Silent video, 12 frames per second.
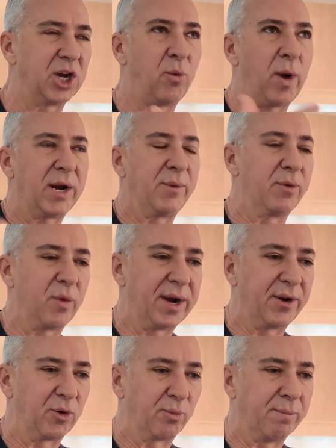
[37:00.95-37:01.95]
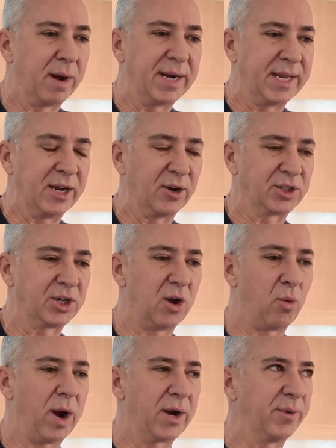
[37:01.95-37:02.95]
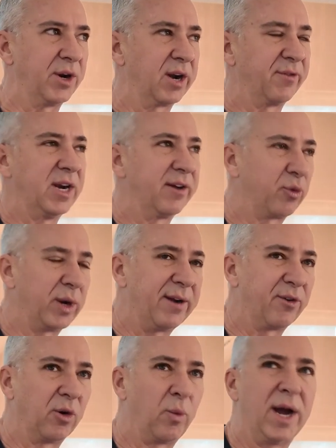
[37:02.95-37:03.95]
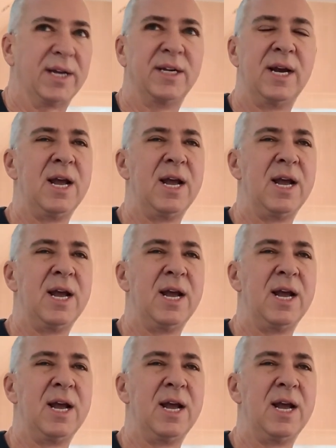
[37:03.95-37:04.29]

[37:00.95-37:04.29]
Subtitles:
not why do we run out of money, or it's not why do we not have enough whatever, or